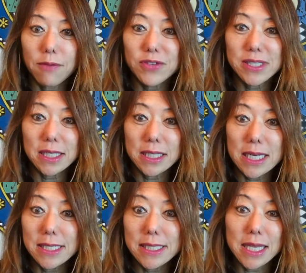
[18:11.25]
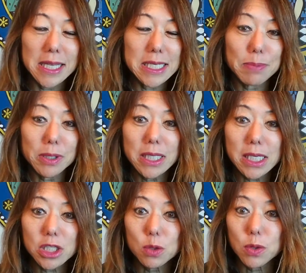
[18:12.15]
facilities in these
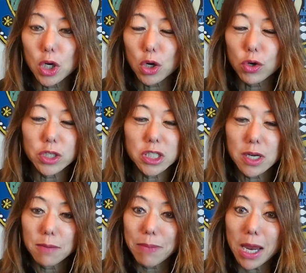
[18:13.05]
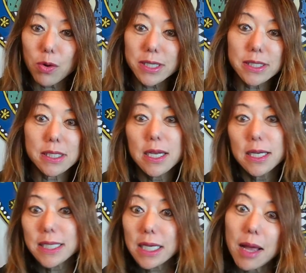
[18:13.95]
buildings to encourage parents
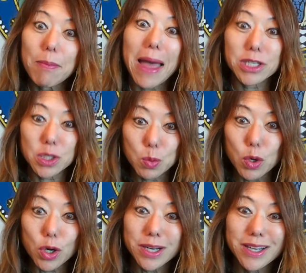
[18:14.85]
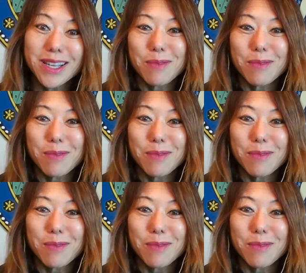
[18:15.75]
to come back to work